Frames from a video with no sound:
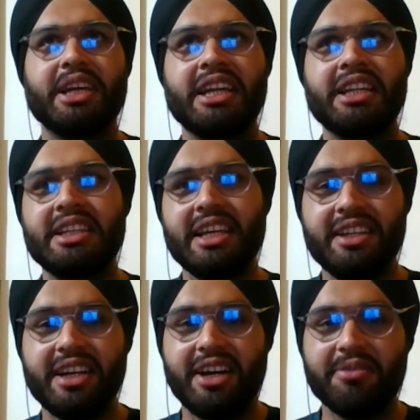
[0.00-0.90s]
And
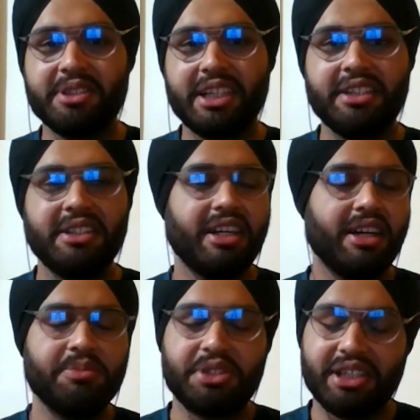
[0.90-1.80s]
then after that,
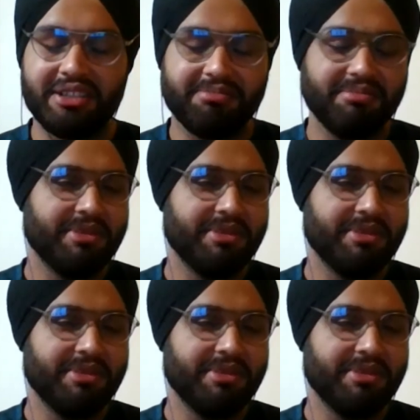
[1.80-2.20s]
I'm chilling.